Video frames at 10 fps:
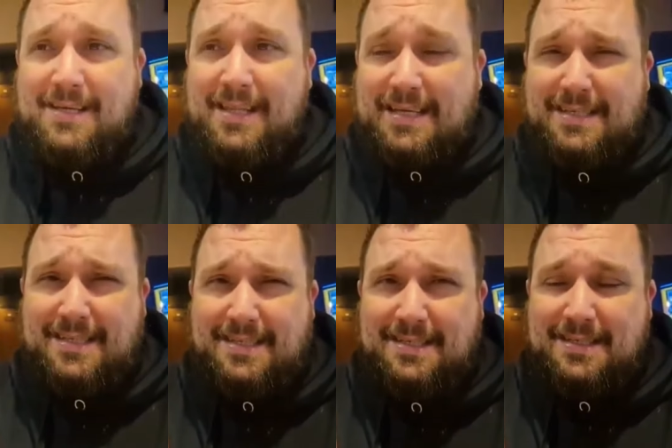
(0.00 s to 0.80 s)

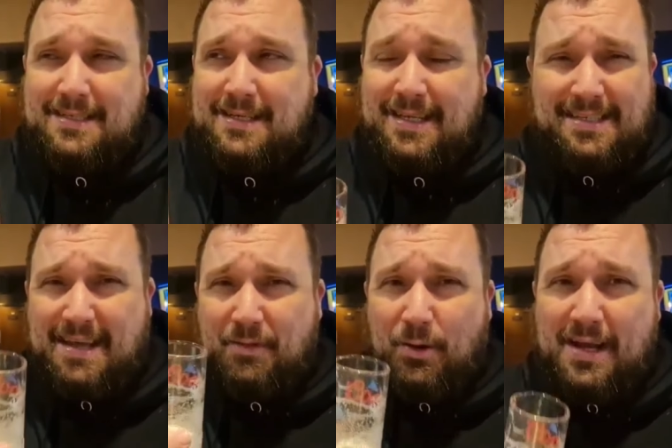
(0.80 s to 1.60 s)
That's that's
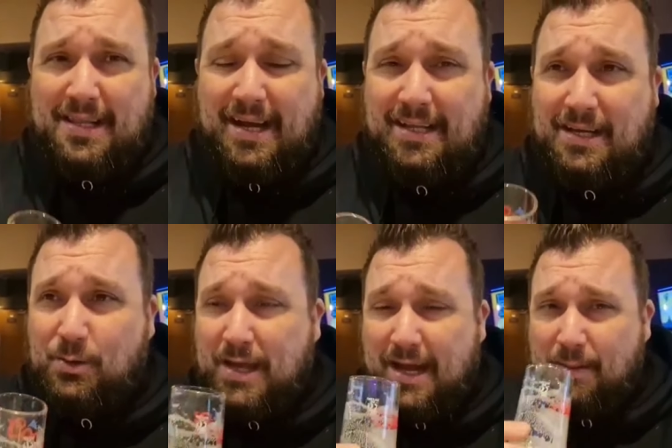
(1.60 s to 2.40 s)
seven or eight down. I know
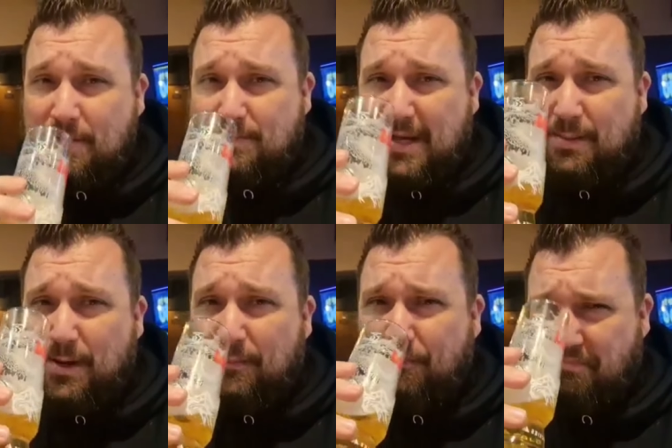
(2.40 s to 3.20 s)
you're counting, but it's better than
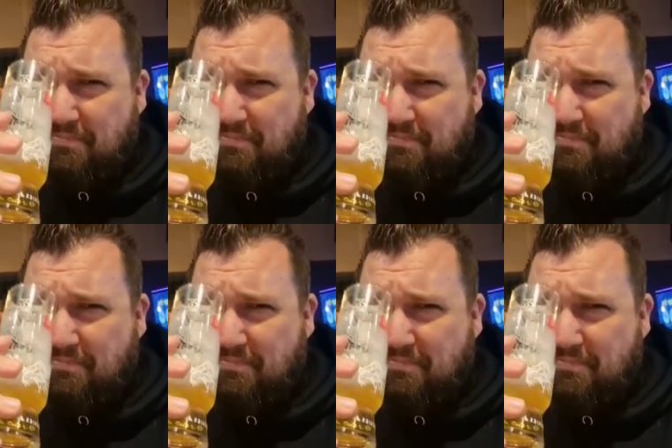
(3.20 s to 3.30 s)
mine.